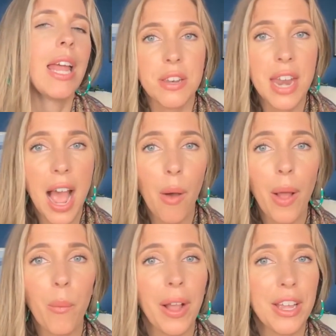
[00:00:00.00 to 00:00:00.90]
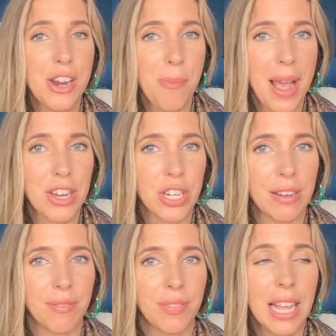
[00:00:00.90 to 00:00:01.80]
Now I want you to
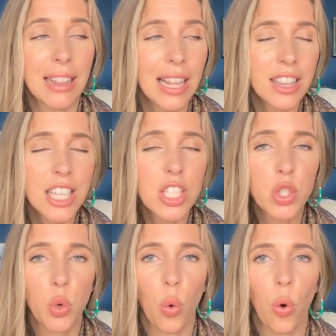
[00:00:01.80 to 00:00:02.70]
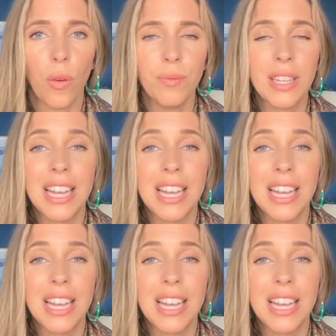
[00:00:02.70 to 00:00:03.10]
imagine that this tool